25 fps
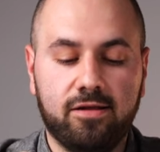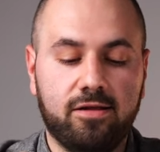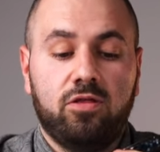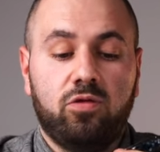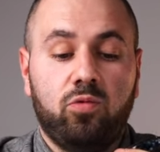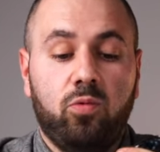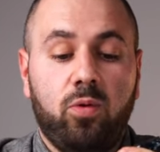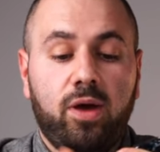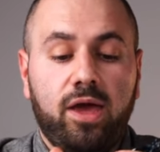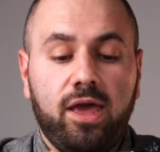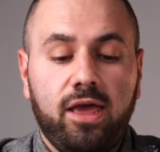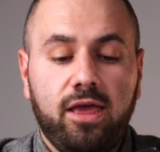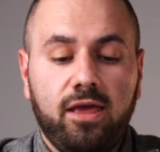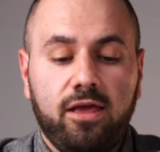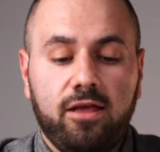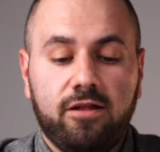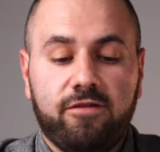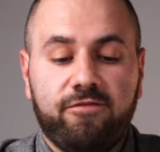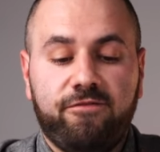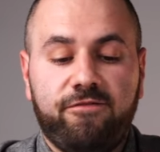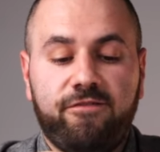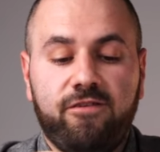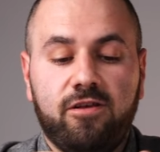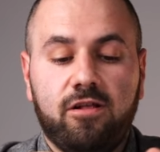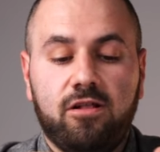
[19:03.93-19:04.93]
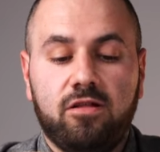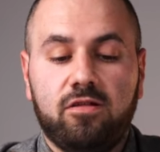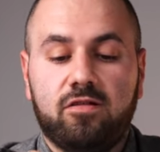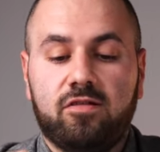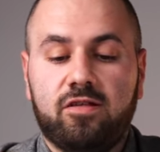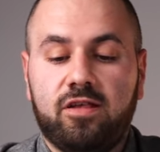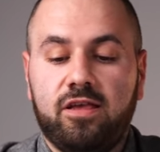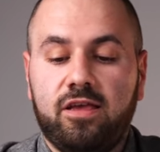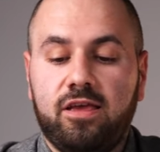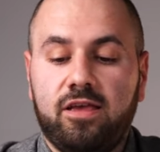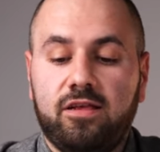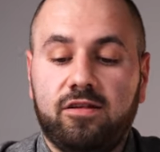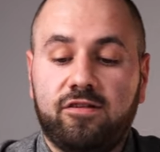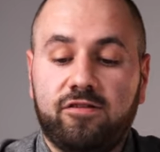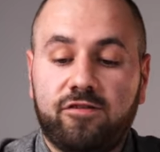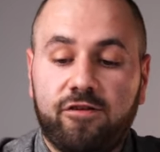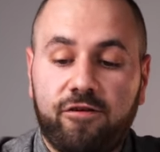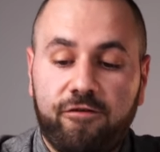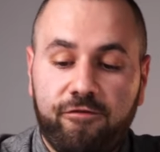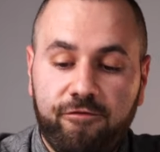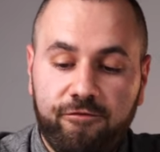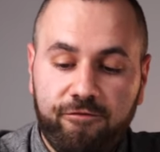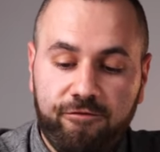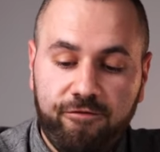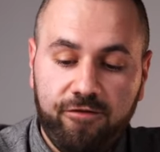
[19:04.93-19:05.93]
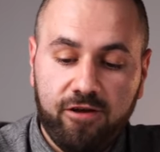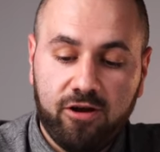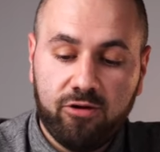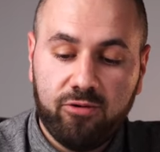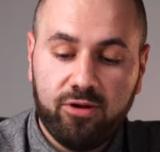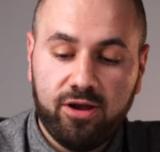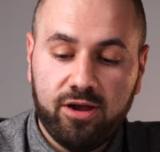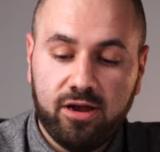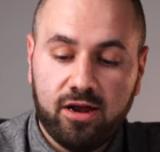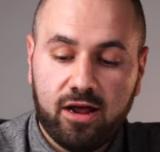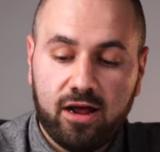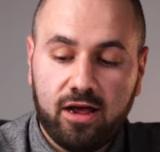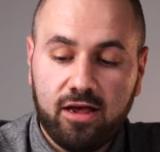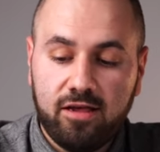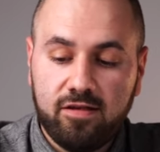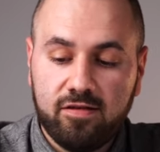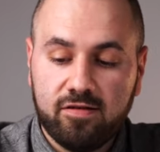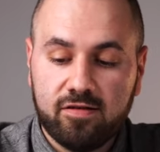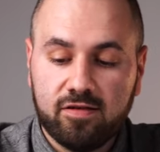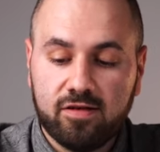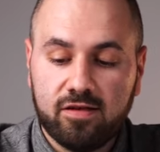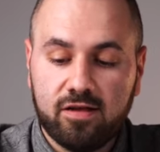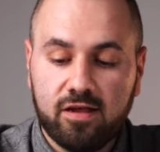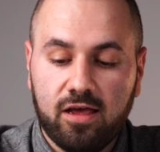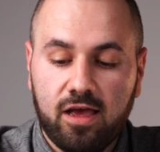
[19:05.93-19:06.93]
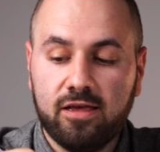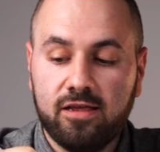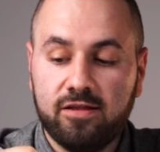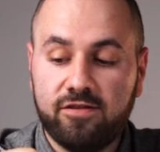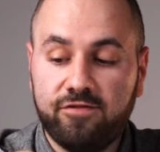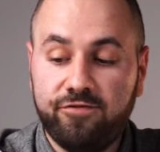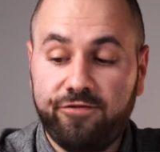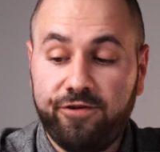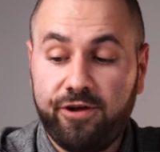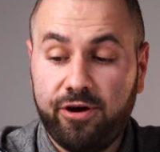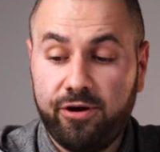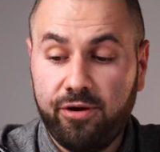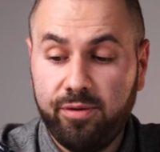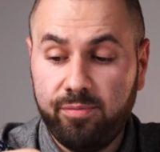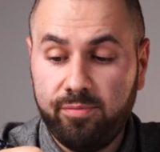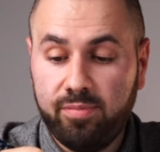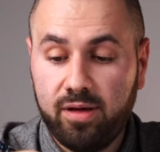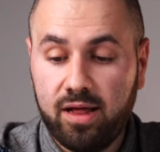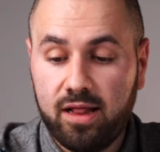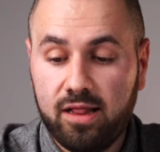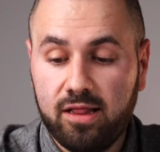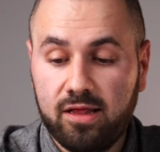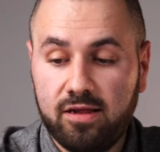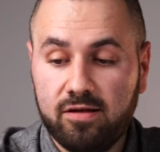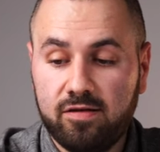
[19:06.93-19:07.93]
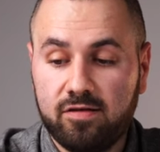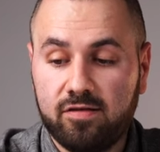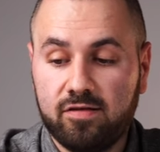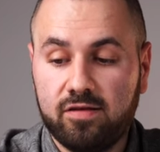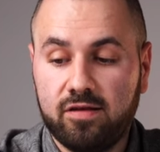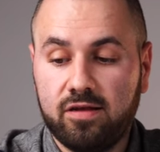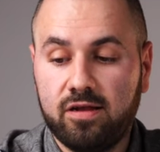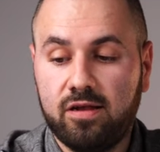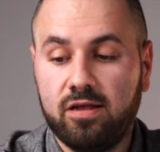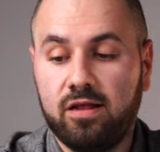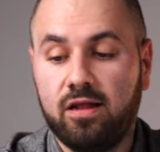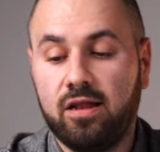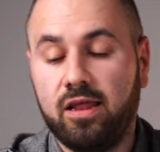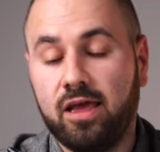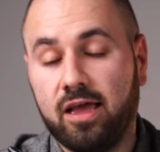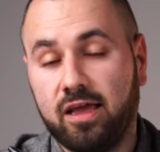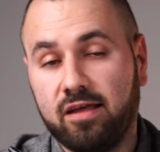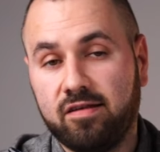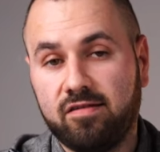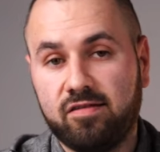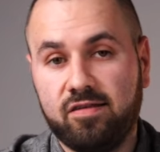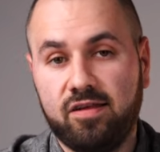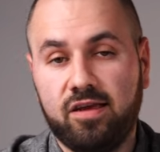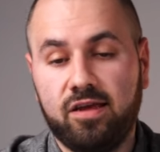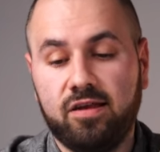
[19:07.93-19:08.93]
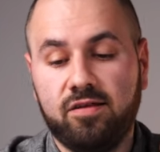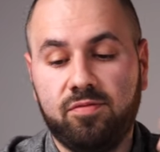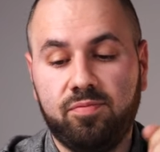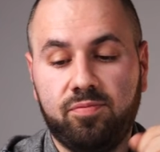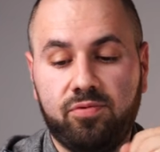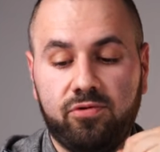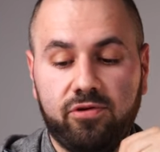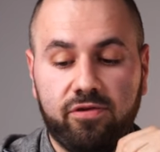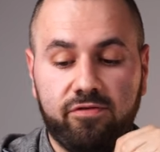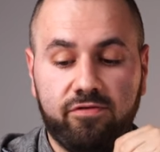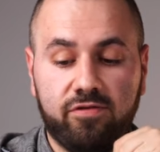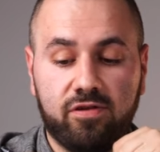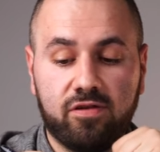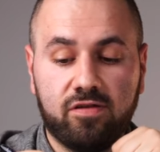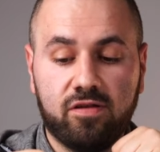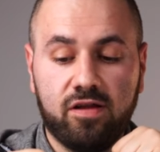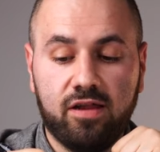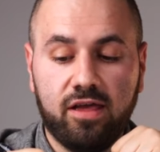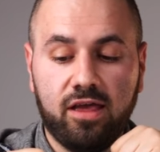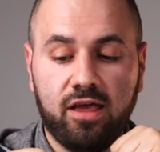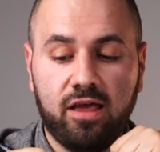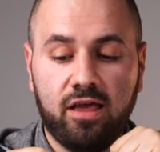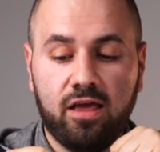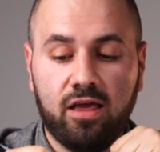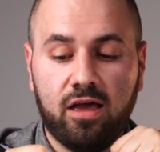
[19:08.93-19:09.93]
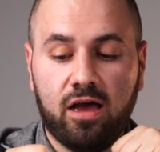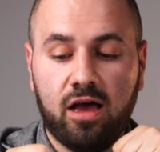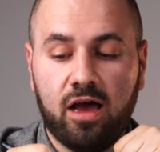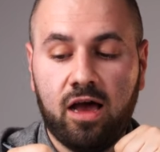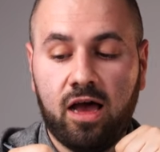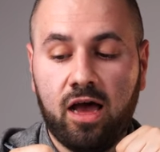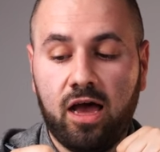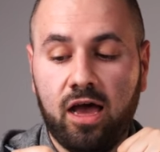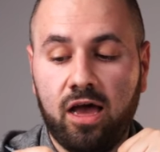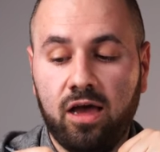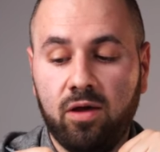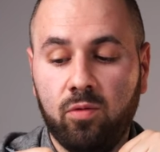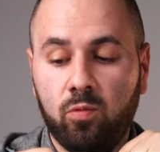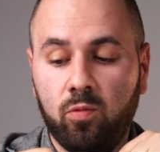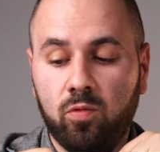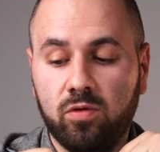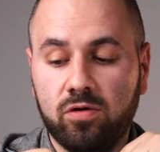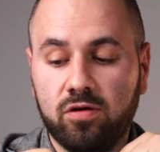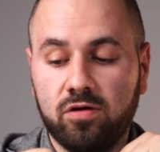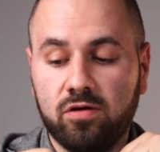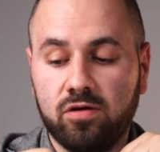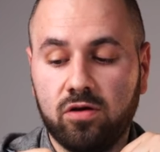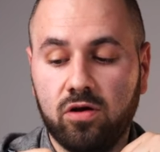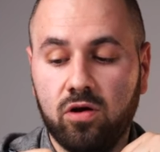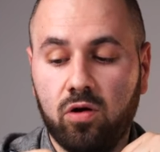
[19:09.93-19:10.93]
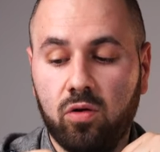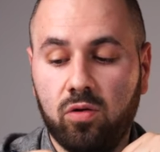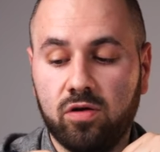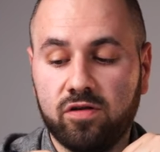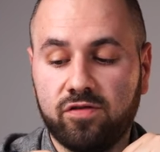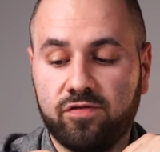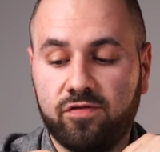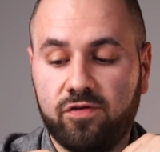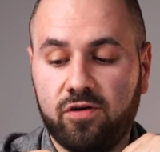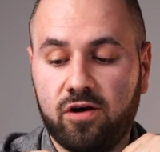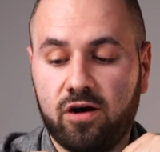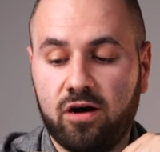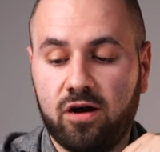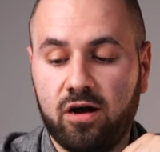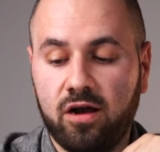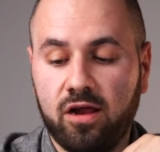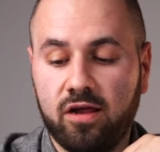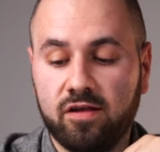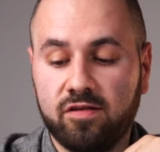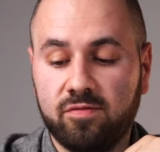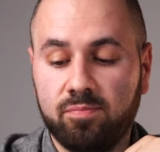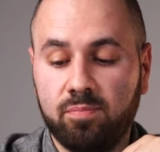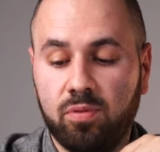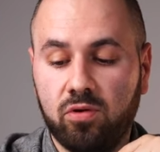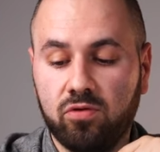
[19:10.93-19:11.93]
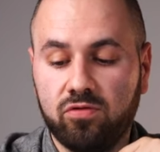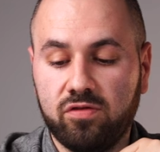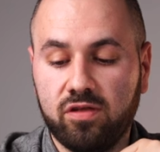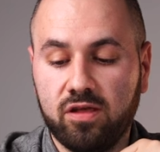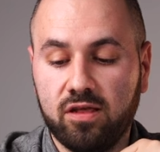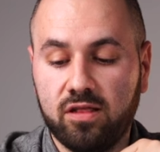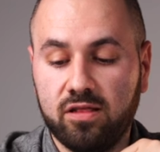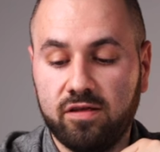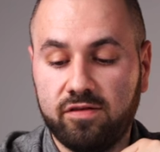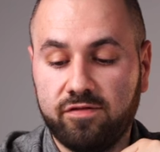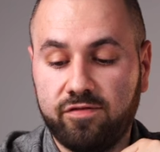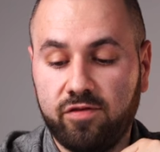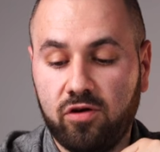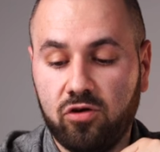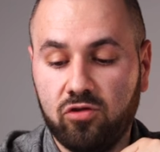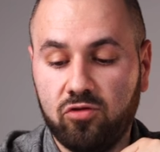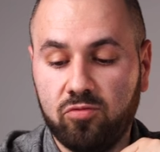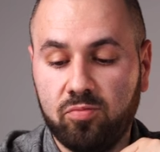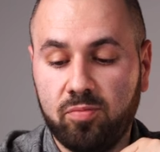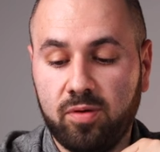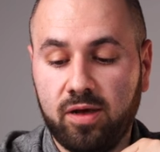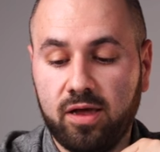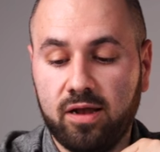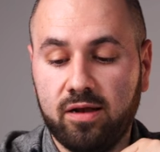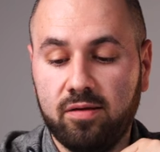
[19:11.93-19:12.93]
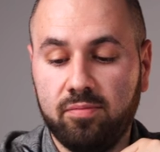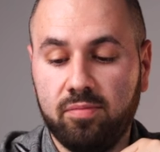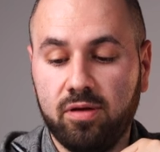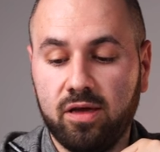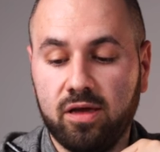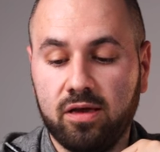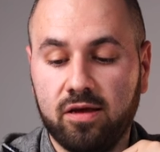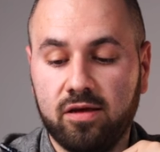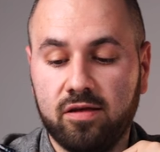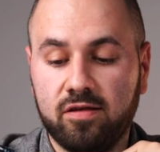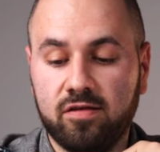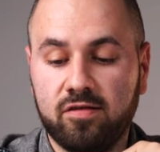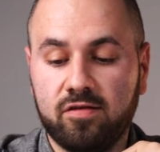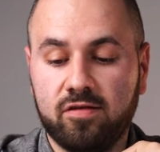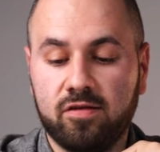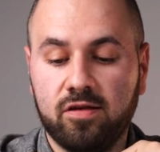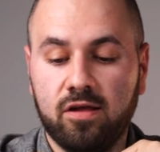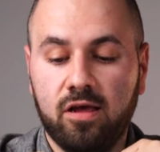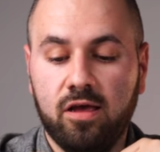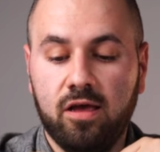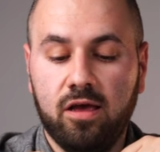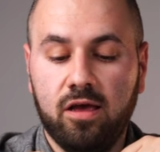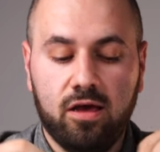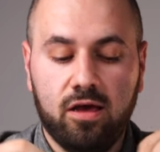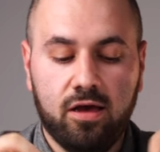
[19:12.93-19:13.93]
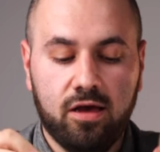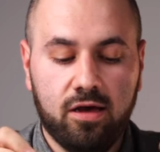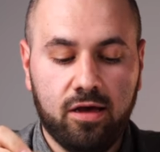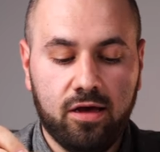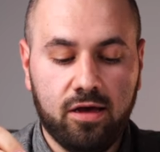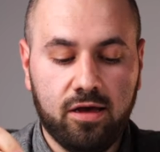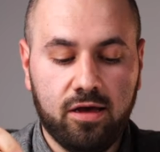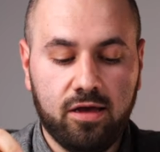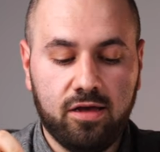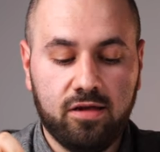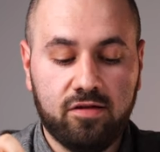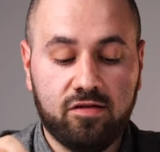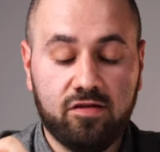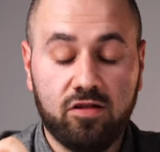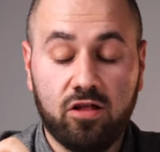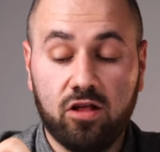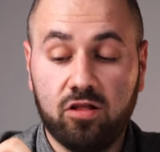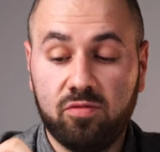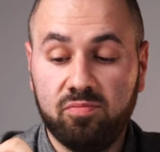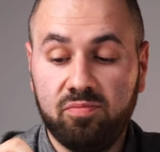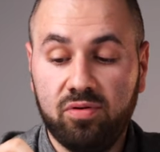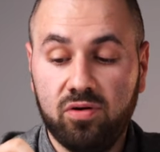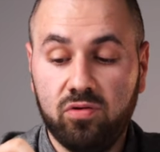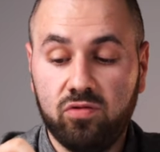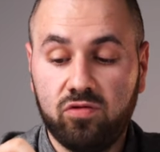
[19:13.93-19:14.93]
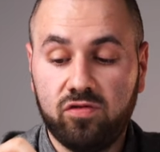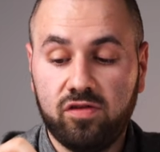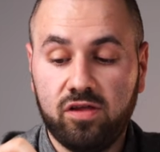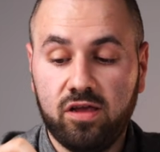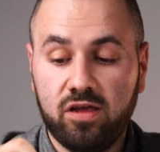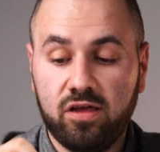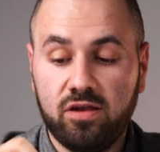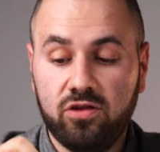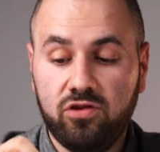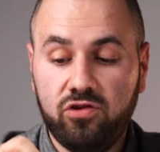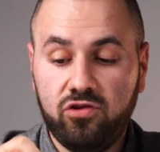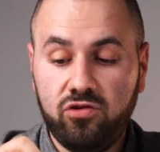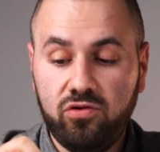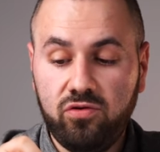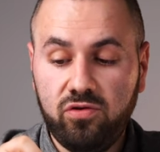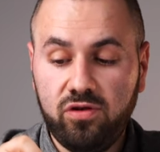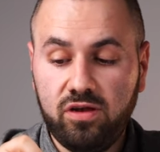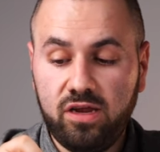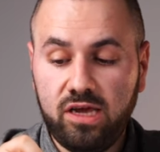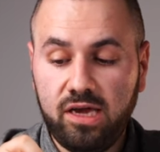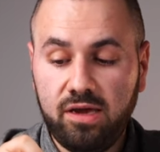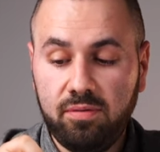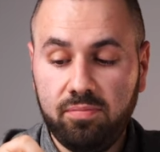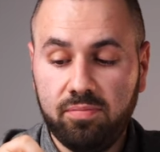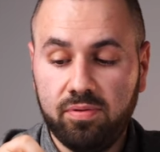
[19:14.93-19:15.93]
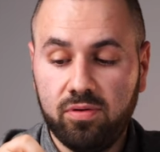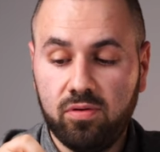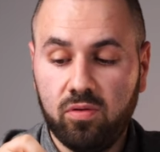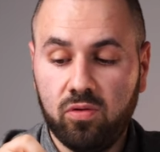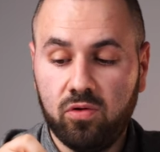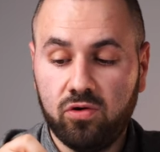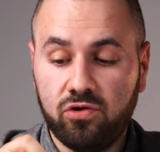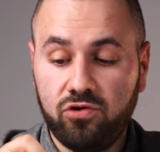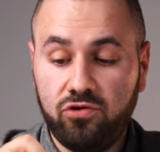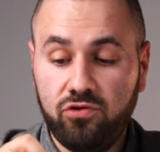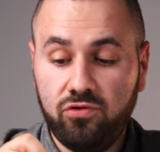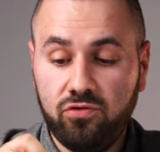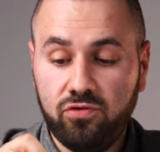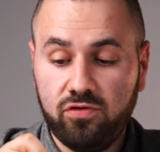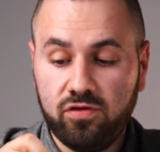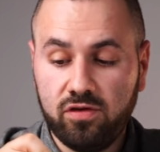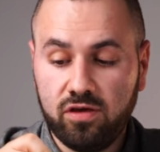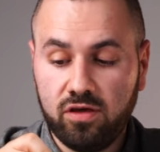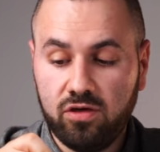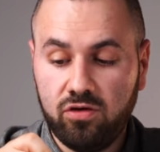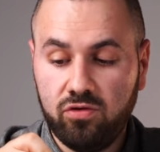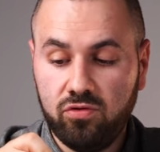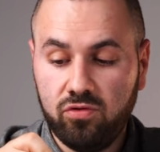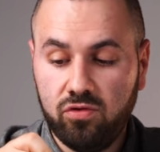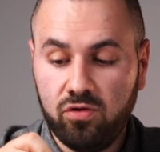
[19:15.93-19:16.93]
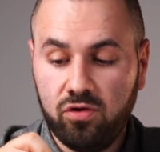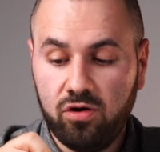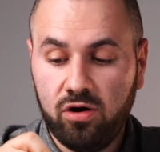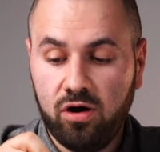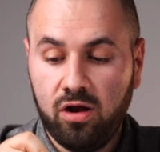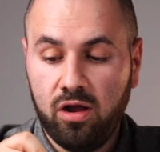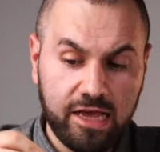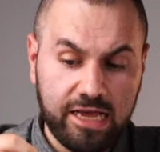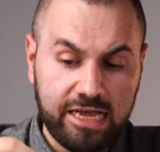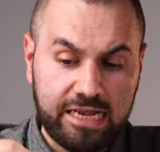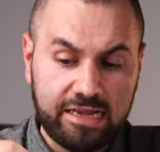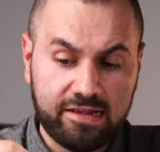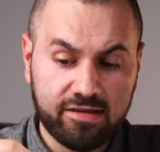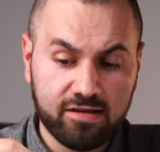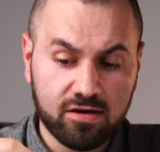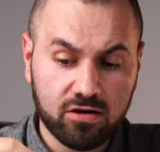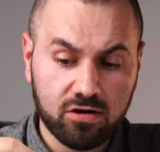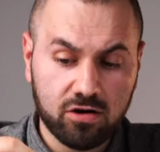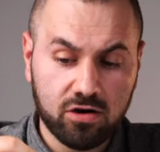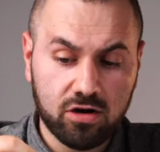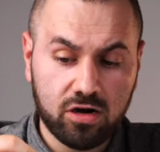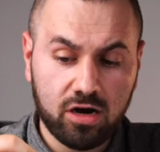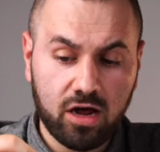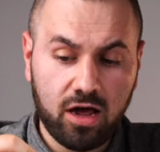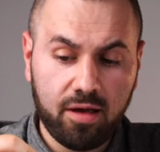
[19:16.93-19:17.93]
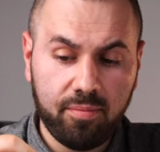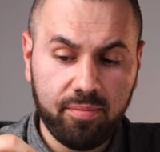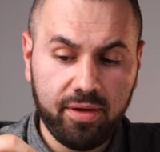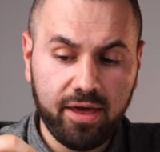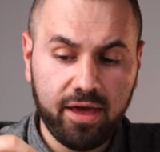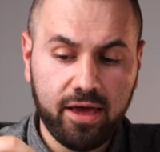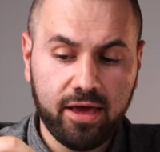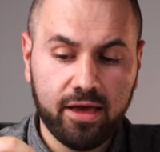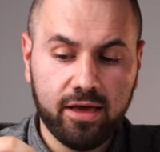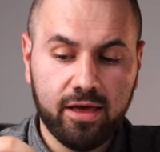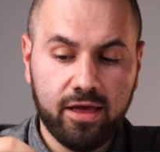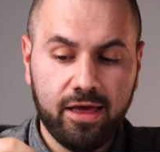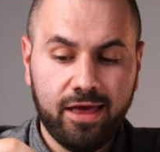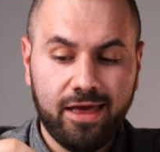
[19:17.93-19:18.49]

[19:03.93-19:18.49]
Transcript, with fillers: The way it feels is very nice. It's very balanced. Like I said previously, I wouldn't go as far as posting this fountain pen because uh, it's not posting too deep or too secure. It's ergonomic.